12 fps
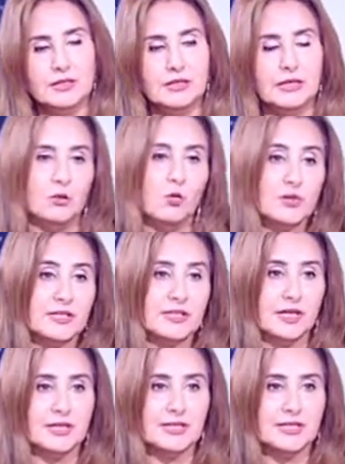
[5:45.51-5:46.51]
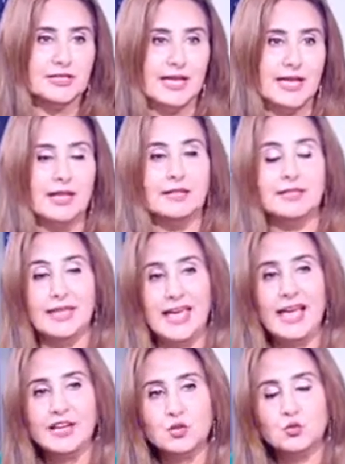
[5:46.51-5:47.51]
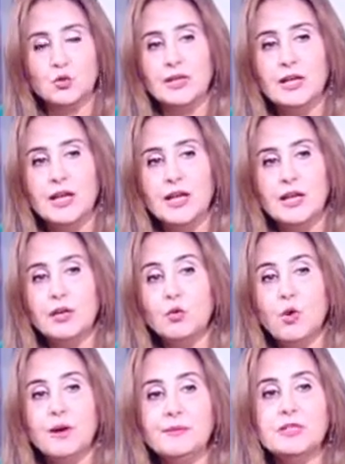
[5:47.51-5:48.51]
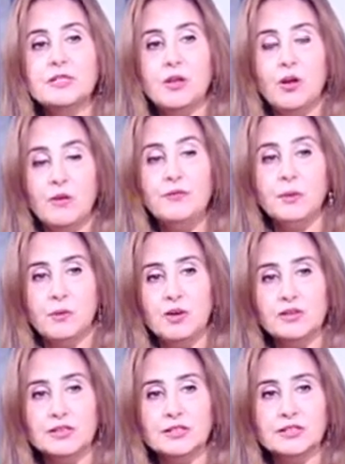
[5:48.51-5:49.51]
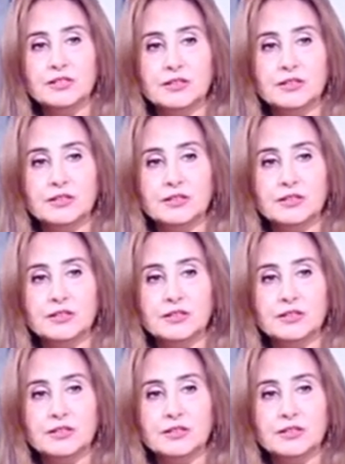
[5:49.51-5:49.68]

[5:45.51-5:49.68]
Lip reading: your studies and the actual requirements of the market?